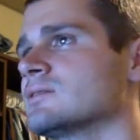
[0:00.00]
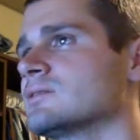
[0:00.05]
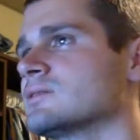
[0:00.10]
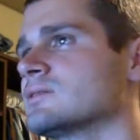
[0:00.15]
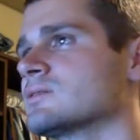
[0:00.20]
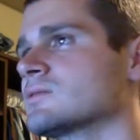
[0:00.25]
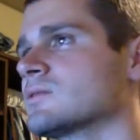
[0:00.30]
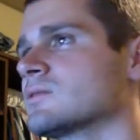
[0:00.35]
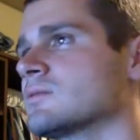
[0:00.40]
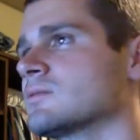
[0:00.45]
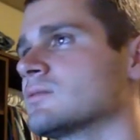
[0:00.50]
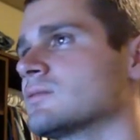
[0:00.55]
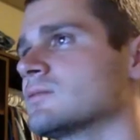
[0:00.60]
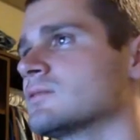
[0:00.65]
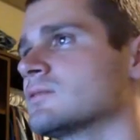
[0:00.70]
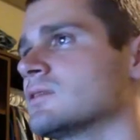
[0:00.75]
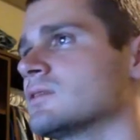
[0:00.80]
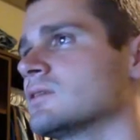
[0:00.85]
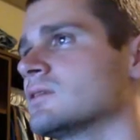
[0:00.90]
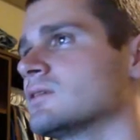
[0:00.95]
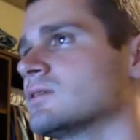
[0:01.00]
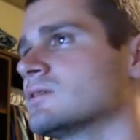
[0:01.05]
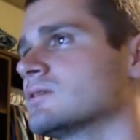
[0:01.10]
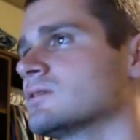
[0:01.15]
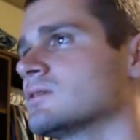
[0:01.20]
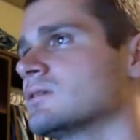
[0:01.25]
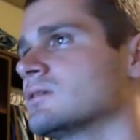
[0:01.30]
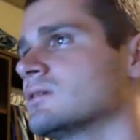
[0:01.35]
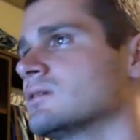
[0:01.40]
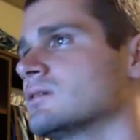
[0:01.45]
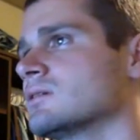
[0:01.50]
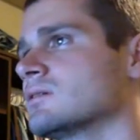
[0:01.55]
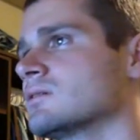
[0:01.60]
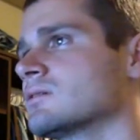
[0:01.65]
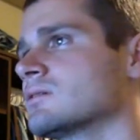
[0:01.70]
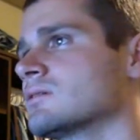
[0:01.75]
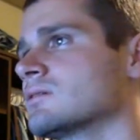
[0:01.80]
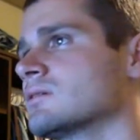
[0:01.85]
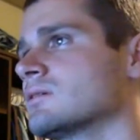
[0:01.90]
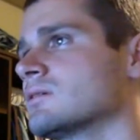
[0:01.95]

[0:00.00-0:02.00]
descriptive statistics.